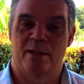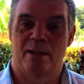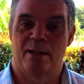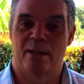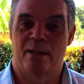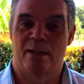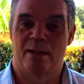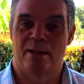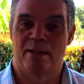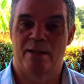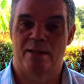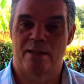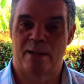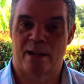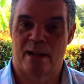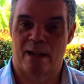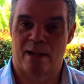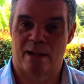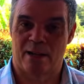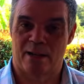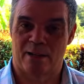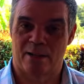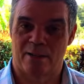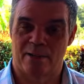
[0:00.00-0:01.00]
in
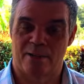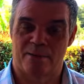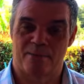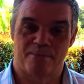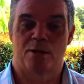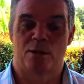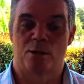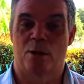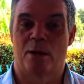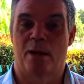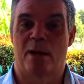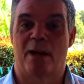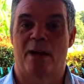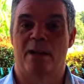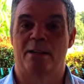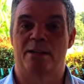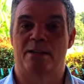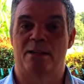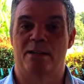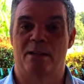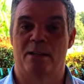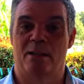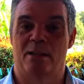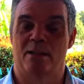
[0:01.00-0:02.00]
Thailand. So I
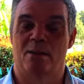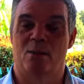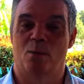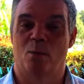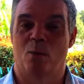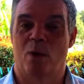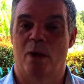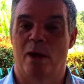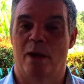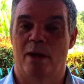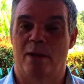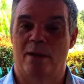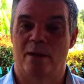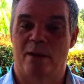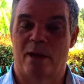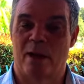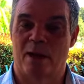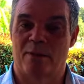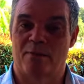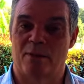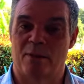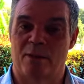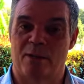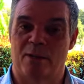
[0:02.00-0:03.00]
ask you, why
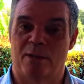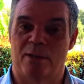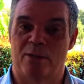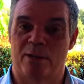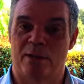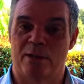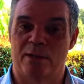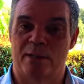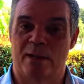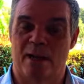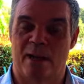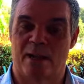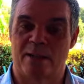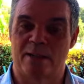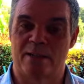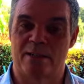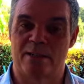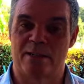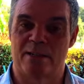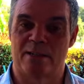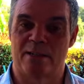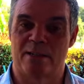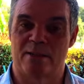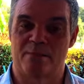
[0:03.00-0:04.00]
have a grid tie
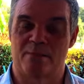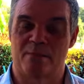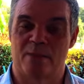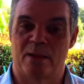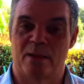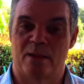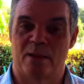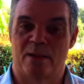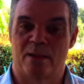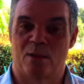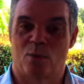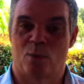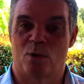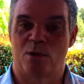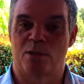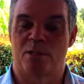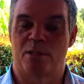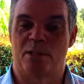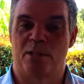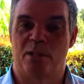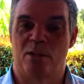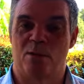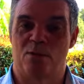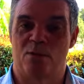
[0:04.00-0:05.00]
system? What's
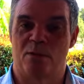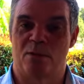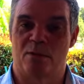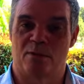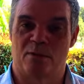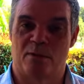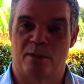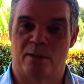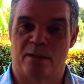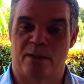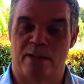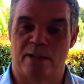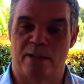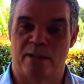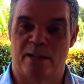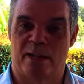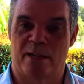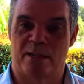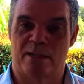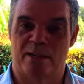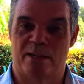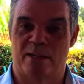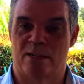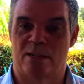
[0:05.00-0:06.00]
the uses of a grid
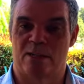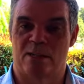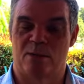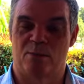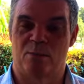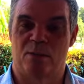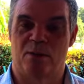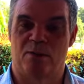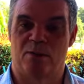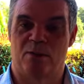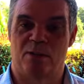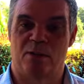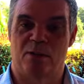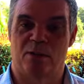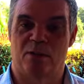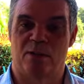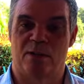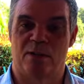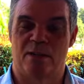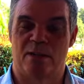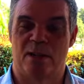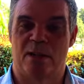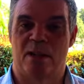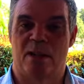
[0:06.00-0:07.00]
tie system if you're going
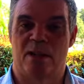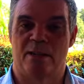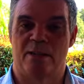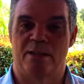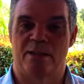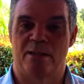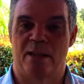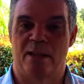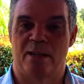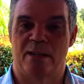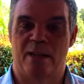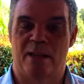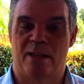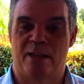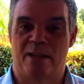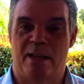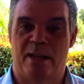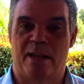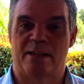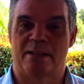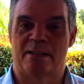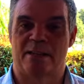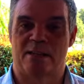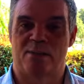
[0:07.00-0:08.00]
to send any
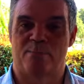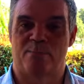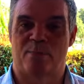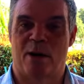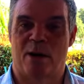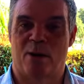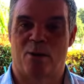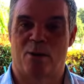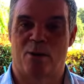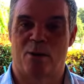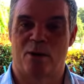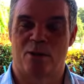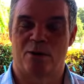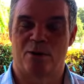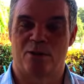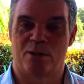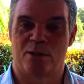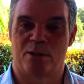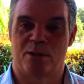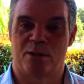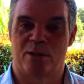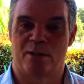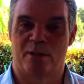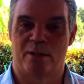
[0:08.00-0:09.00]
excess power onto
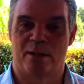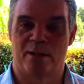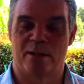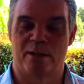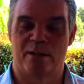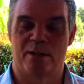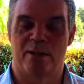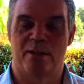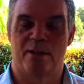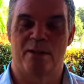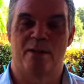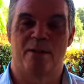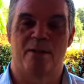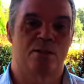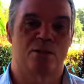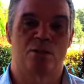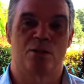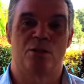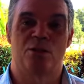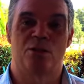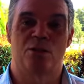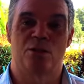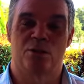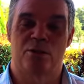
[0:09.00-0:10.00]
the grid? So
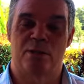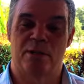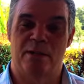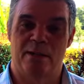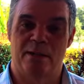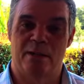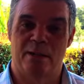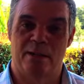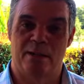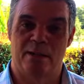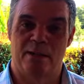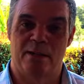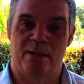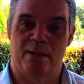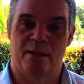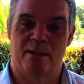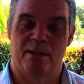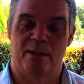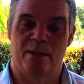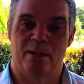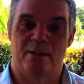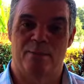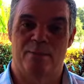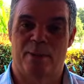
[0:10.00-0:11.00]
you don't need any
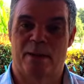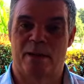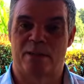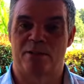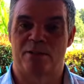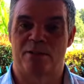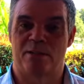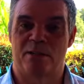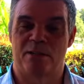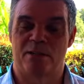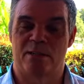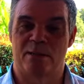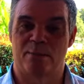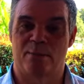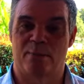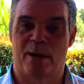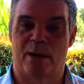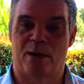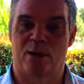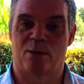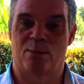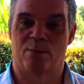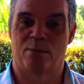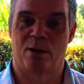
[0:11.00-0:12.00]
batteries to
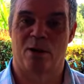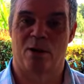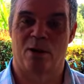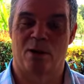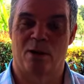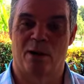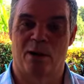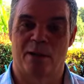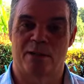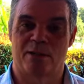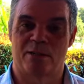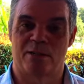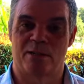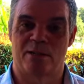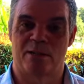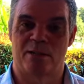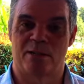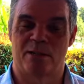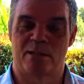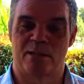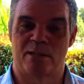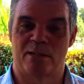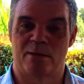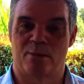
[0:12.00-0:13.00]
back up your
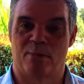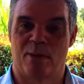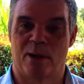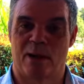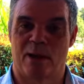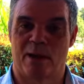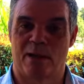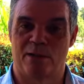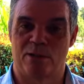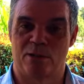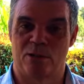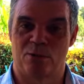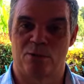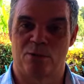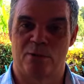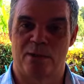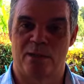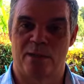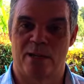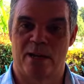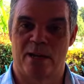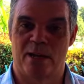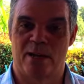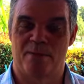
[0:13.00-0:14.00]
electricity supply during the
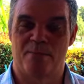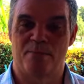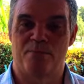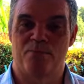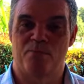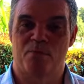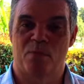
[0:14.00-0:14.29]
day,